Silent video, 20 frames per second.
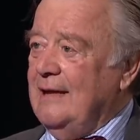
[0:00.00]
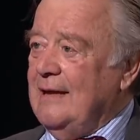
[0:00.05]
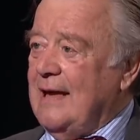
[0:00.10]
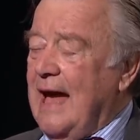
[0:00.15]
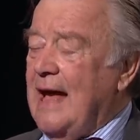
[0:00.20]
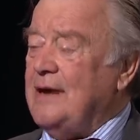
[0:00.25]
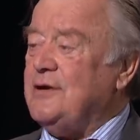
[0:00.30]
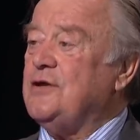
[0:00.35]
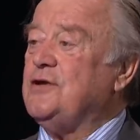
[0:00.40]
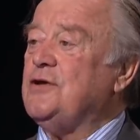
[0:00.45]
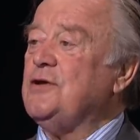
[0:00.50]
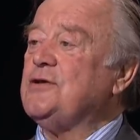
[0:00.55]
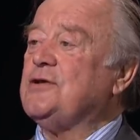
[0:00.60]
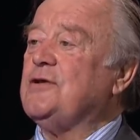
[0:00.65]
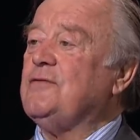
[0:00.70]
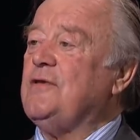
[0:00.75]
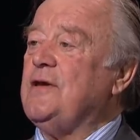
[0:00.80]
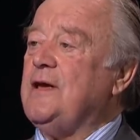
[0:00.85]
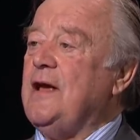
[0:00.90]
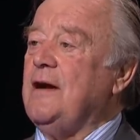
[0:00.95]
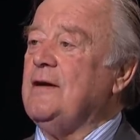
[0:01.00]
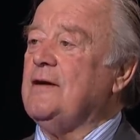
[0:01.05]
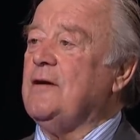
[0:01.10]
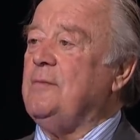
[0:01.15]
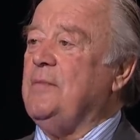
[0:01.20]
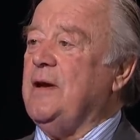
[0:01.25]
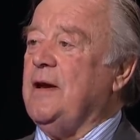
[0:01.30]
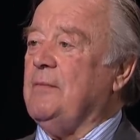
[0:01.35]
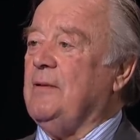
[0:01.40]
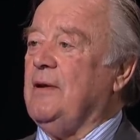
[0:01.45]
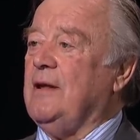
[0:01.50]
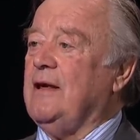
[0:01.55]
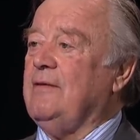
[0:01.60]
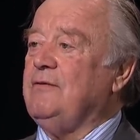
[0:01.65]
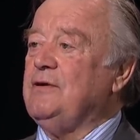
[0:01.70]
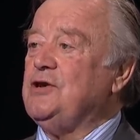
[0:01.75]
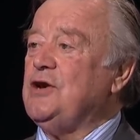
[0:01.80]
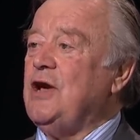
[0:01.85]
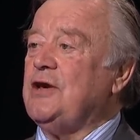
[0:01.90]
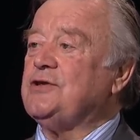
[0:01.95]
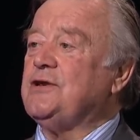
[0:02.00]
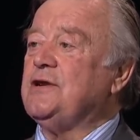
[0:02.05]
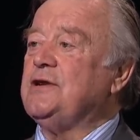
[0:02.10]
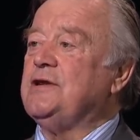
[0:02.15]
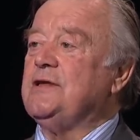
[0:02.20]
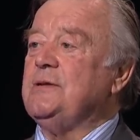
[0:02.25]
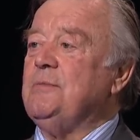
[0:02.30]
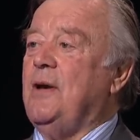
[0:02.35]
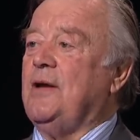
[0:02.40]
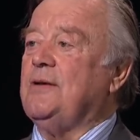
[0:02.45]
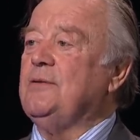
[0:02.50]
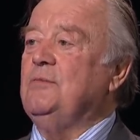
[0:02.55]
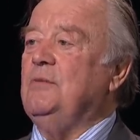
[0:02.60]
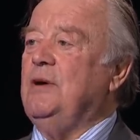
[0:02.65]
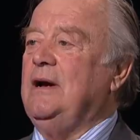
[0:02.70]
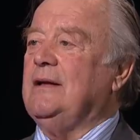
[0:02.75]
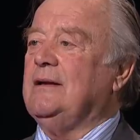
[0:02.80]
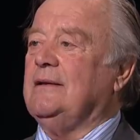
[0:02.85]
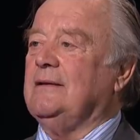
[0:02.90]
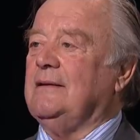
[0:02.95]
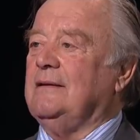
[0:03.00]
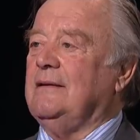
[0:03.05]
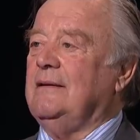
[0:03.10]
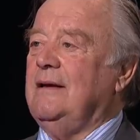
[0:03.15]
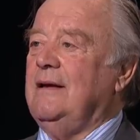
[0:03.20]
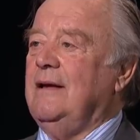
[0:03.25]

attitudes of the younger people have adjusted to the modern world.